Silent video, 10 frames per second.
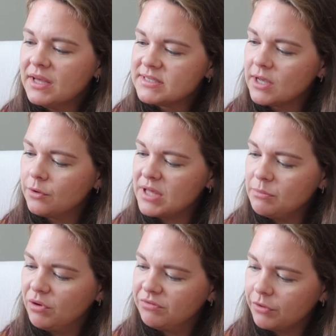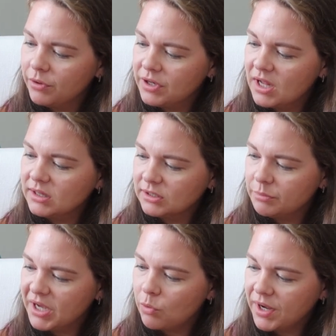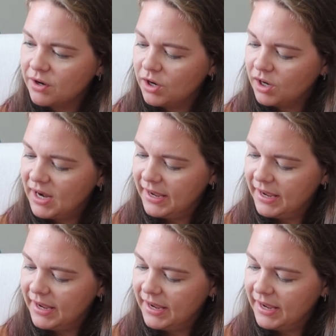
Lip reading: So they move through it a little bit quicker,